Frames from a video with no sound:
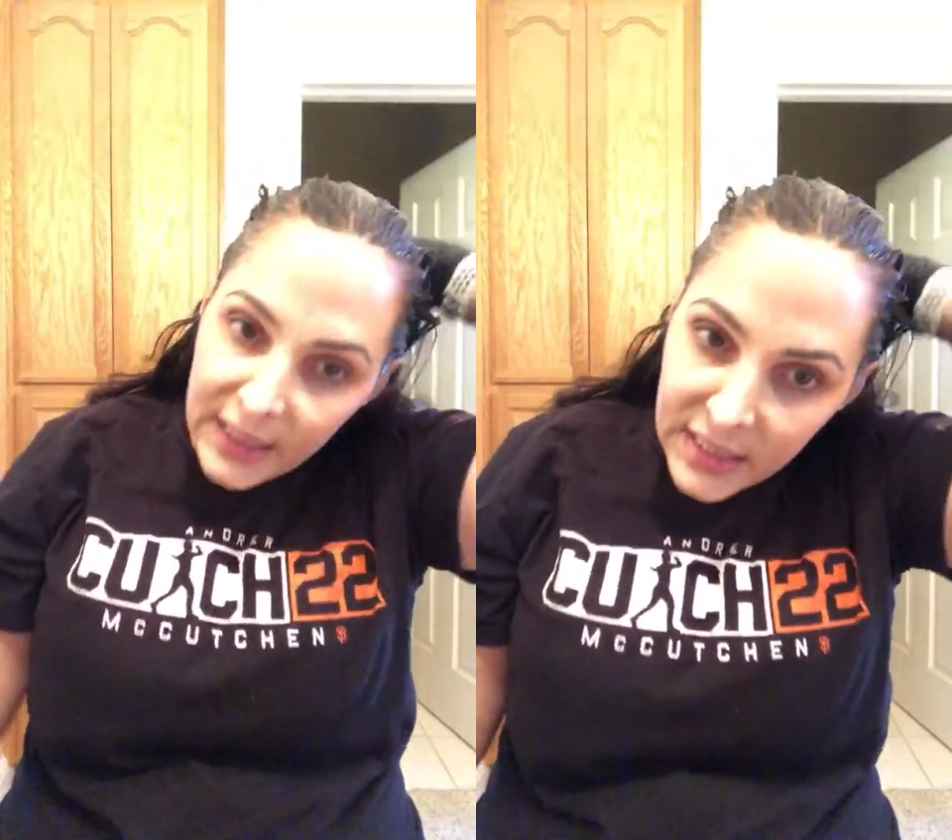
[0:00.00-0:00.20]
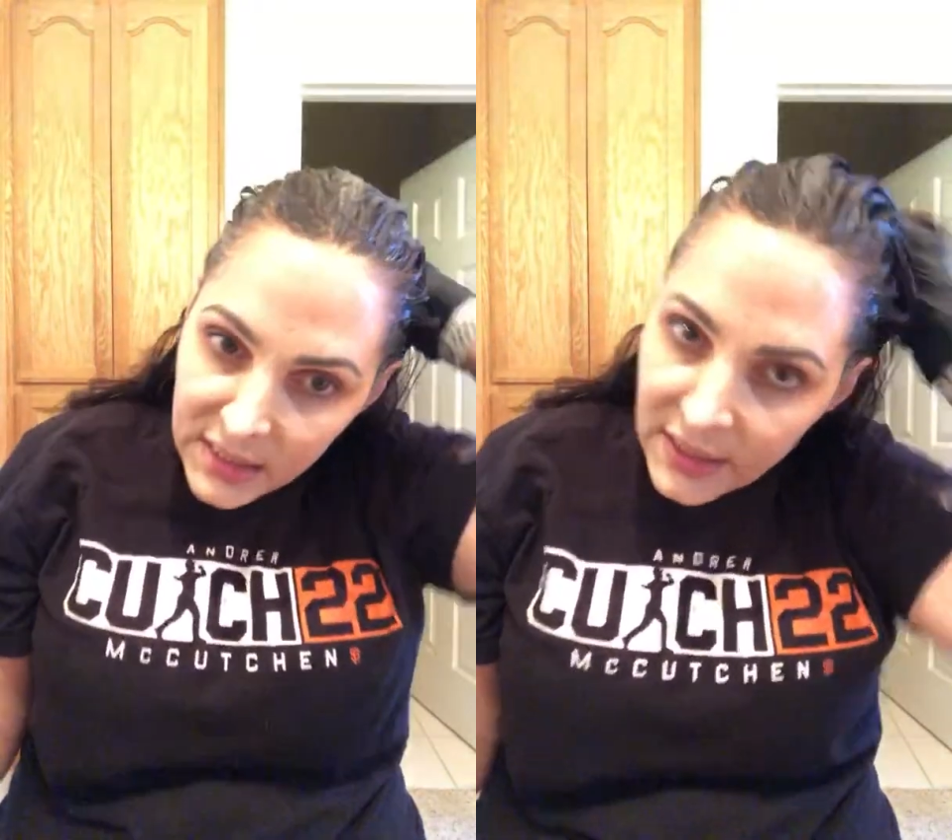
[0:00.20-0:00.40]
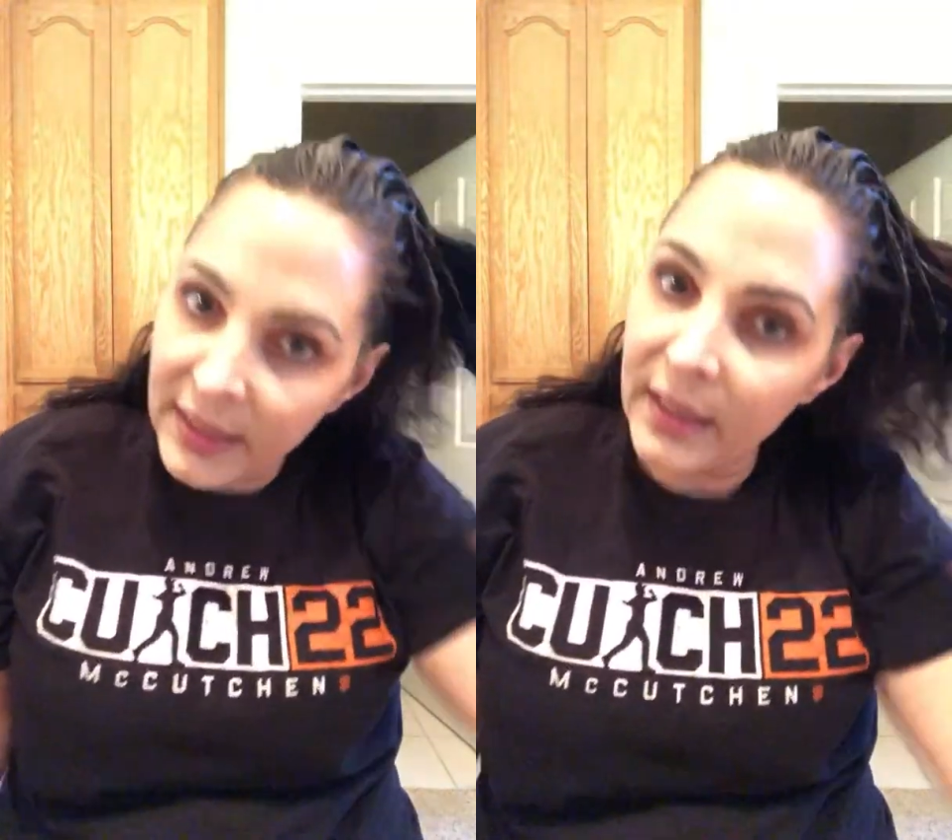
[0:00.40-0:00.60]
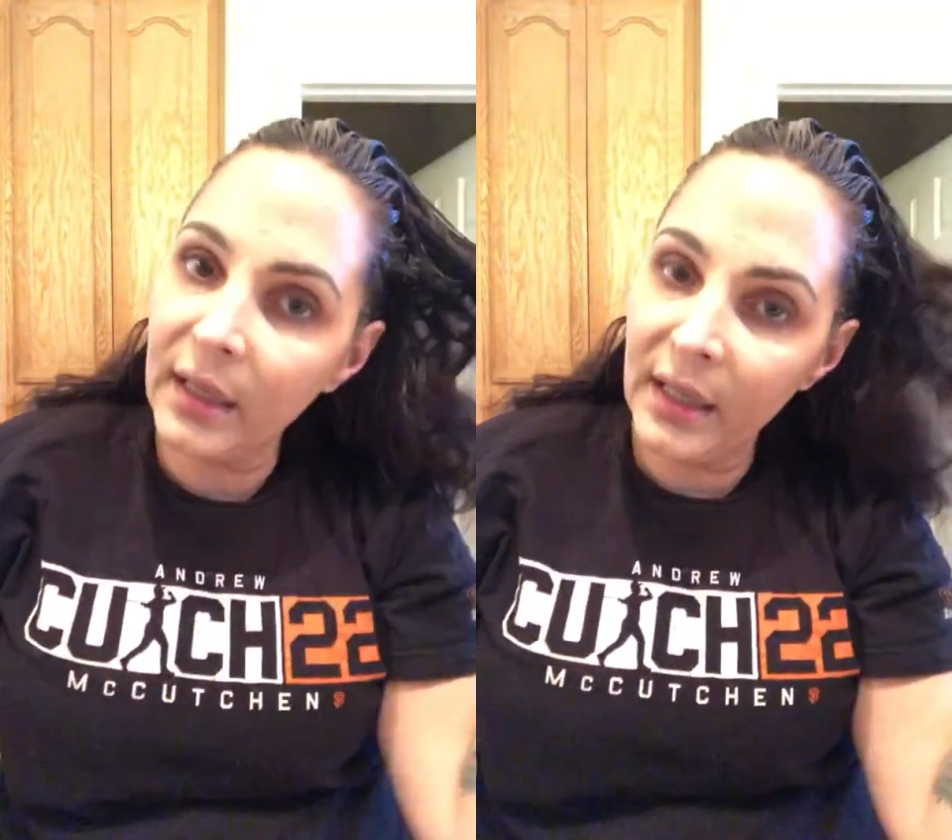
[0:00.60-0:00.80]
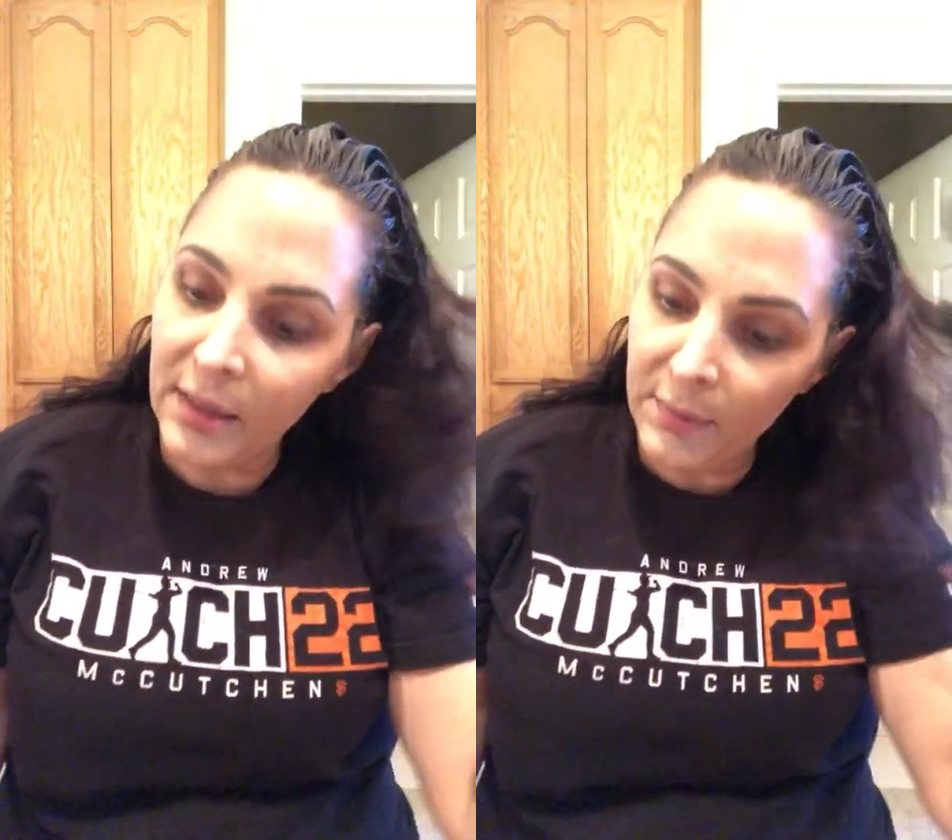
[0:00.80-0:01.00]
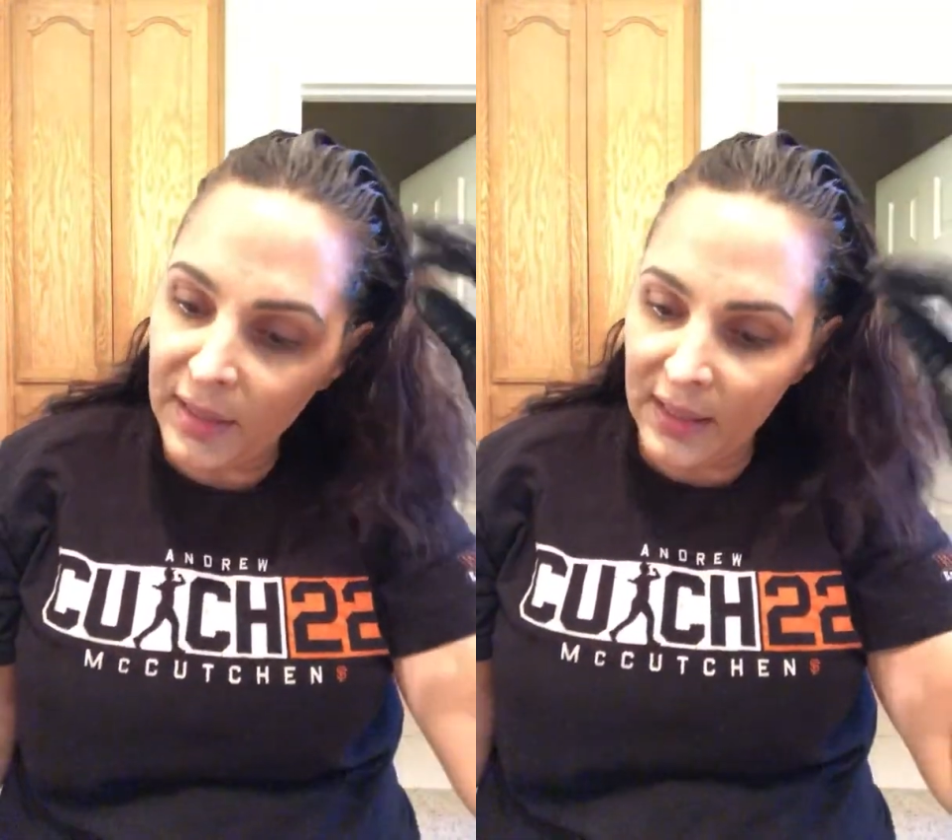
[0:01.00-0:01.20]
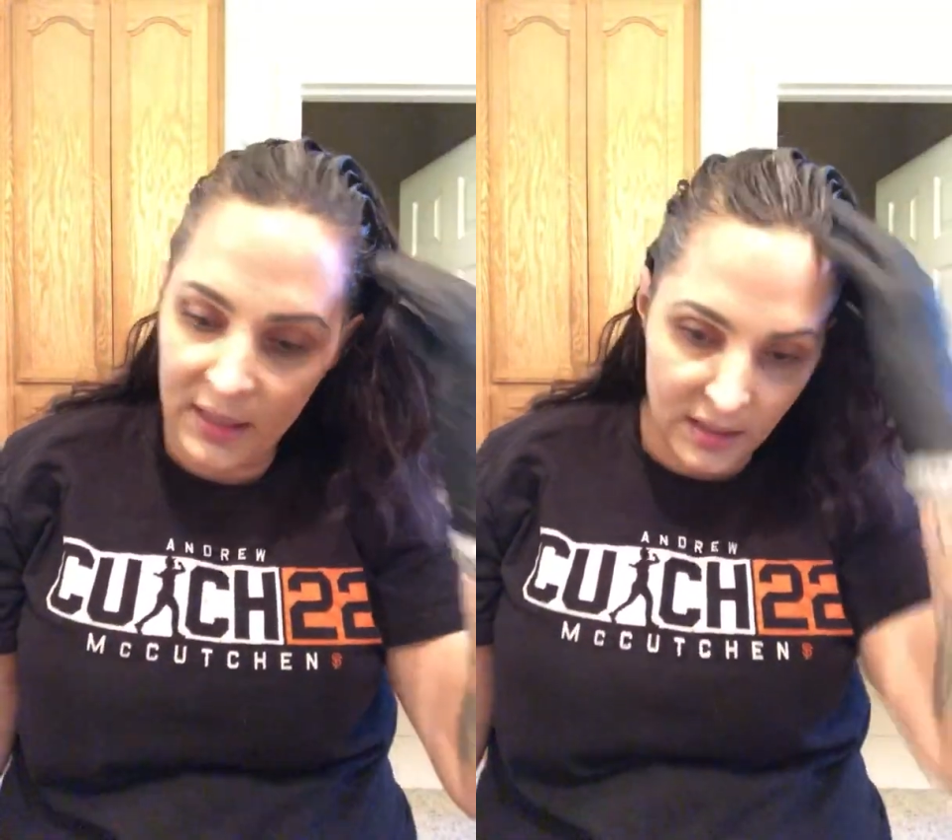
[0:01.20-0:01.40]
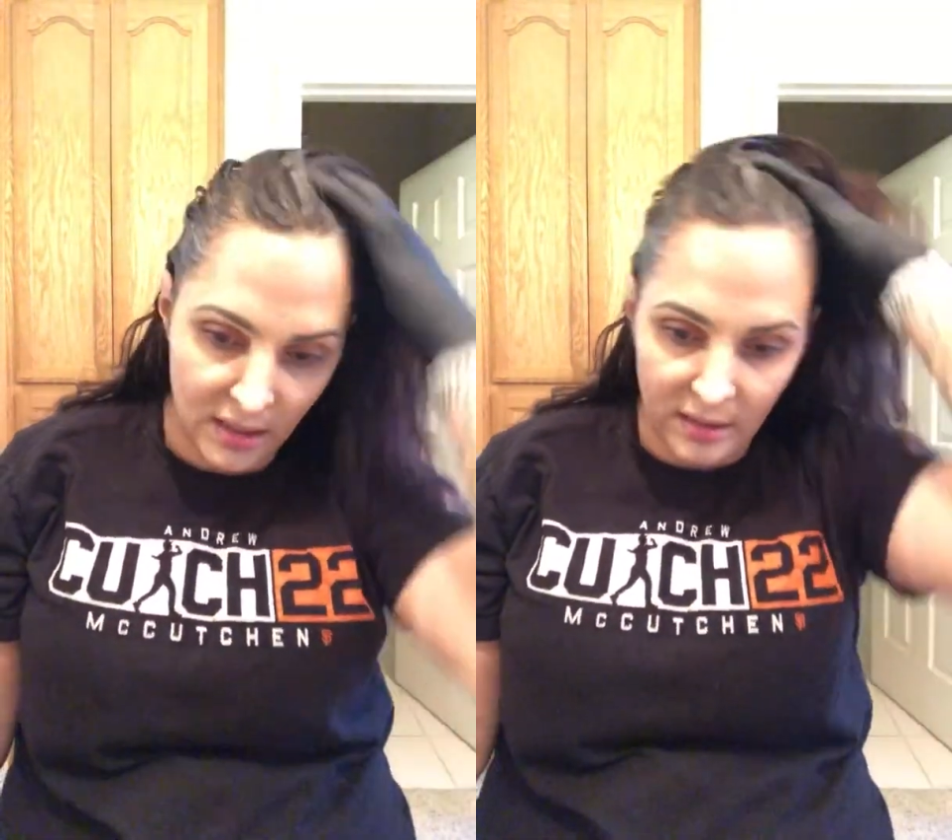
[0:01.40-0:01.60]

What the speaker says: He's like gonna be the next